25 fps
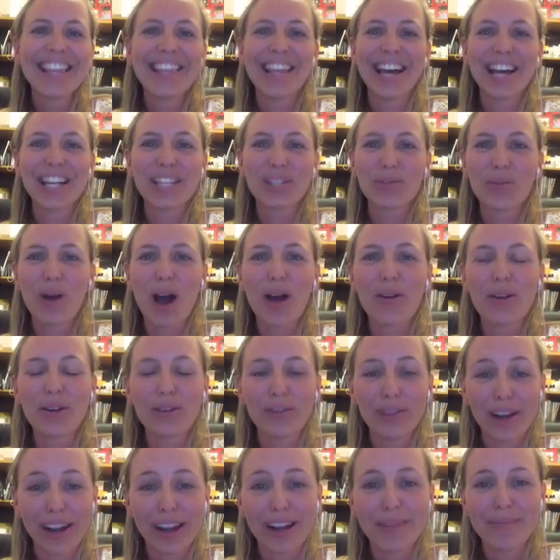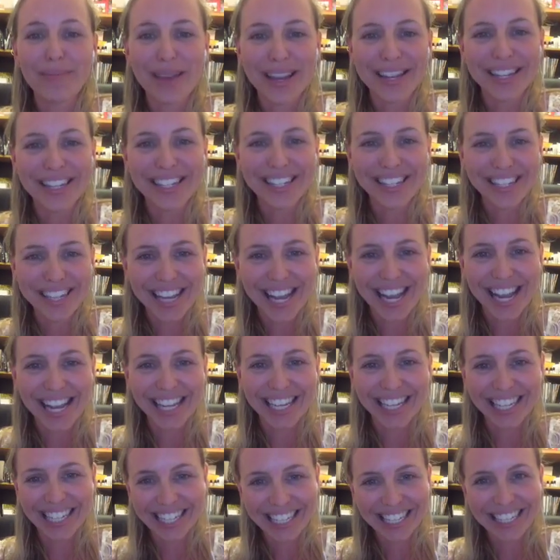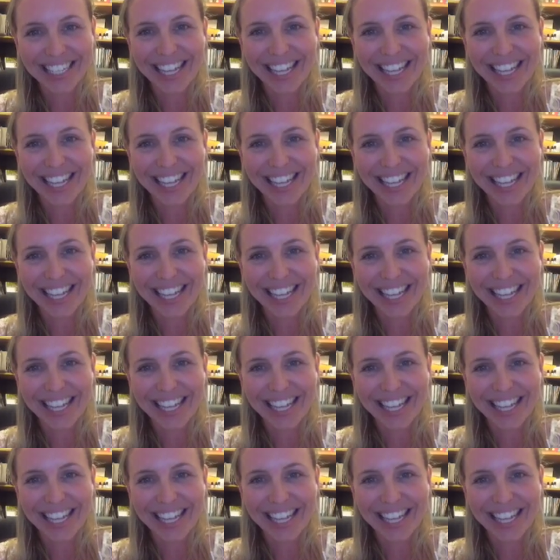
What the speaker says: That's why we recommend it daily.